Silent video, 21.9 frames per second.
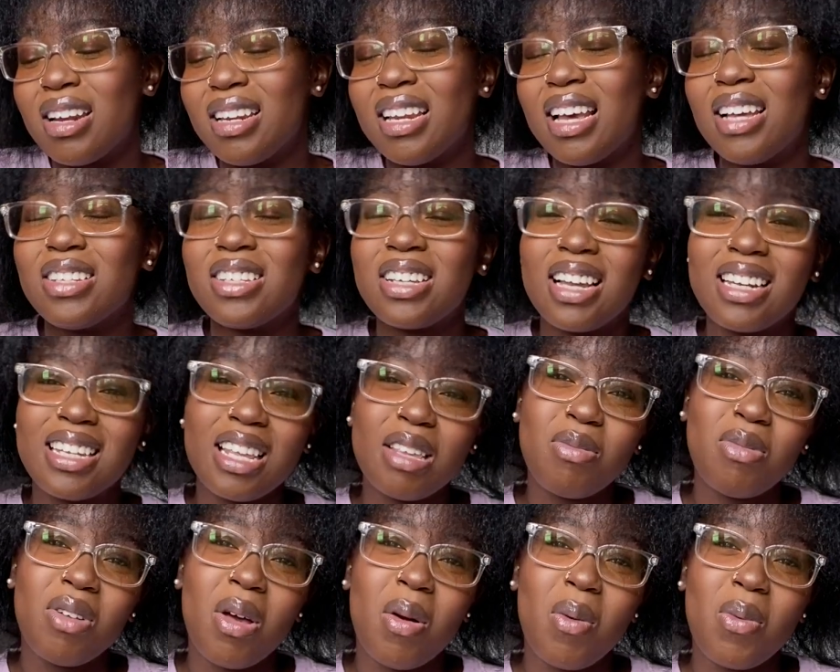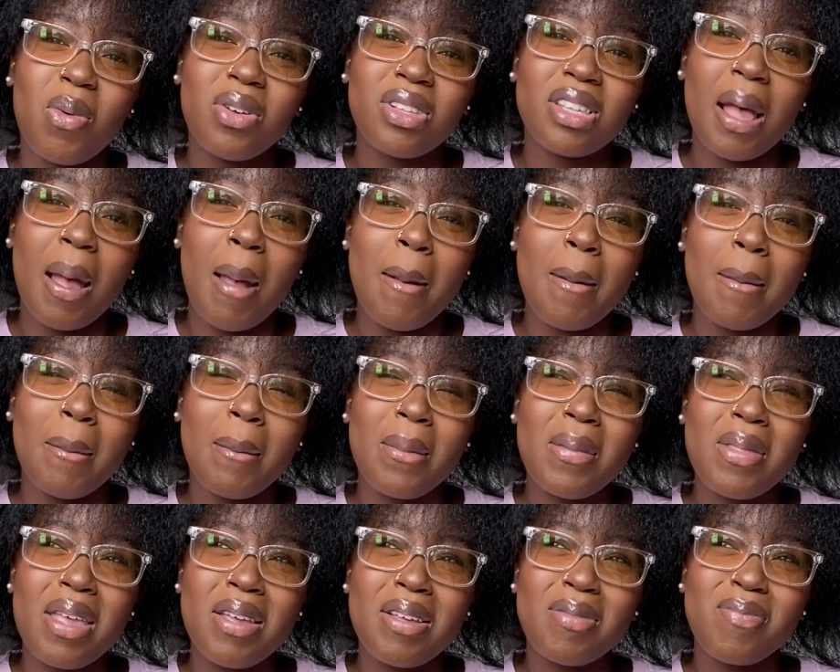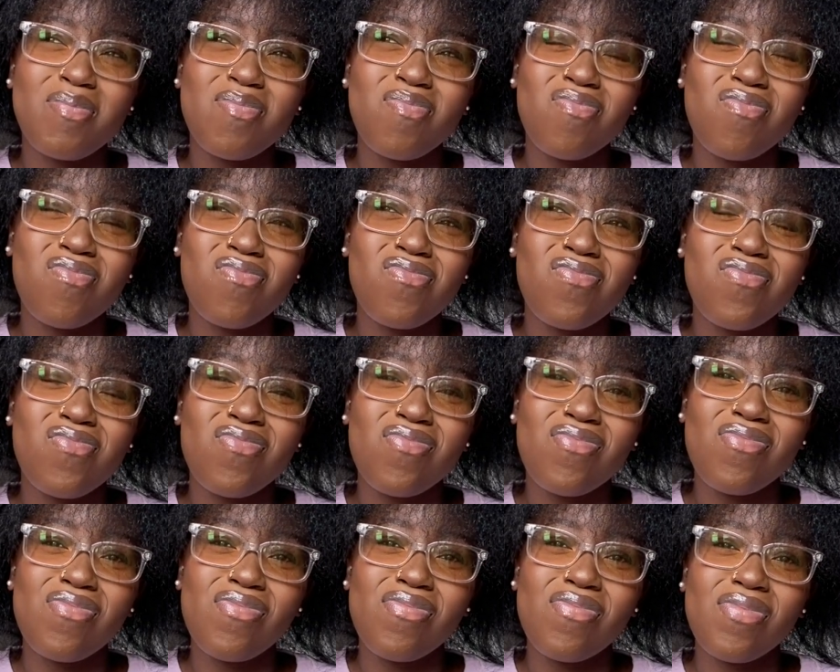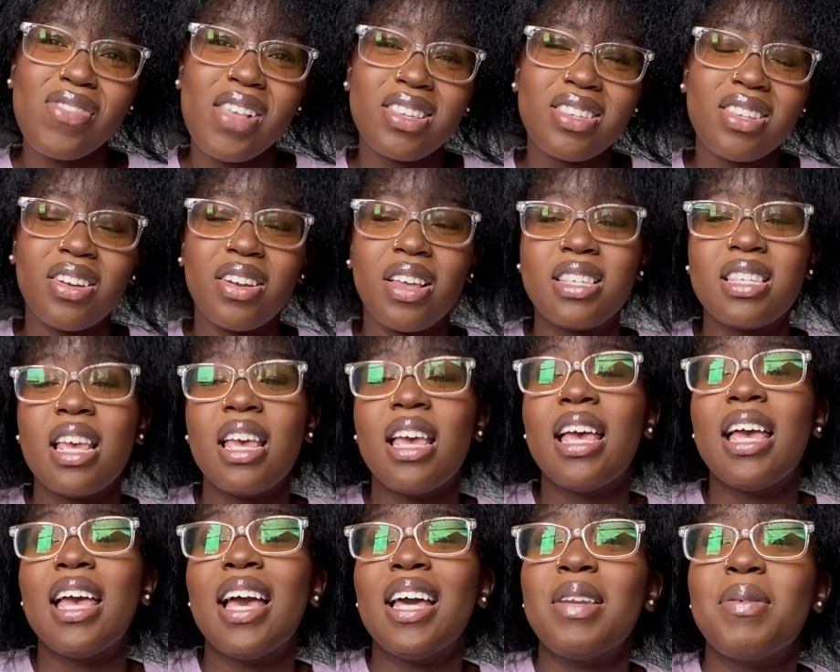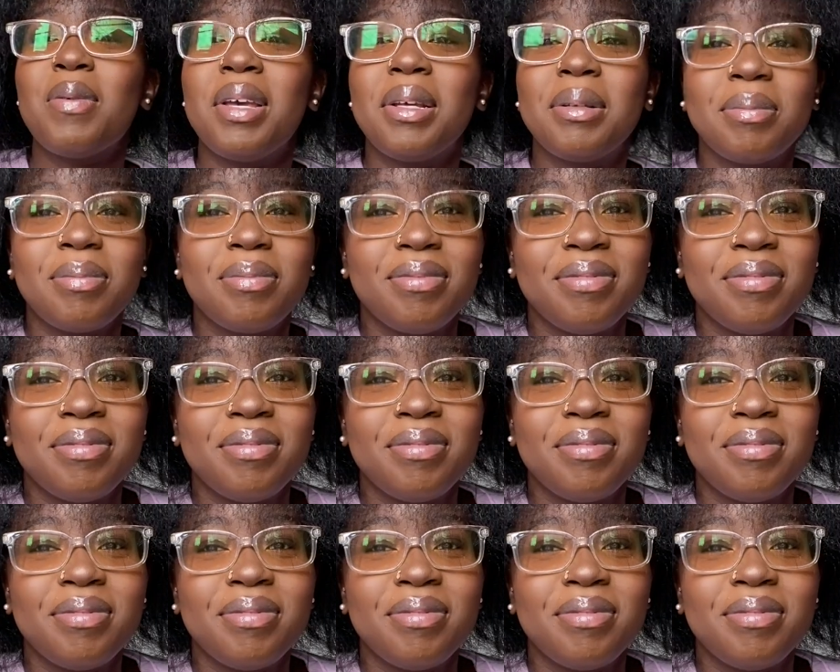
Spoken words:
and that kind of tastes more like water. That's so nice. Anyway.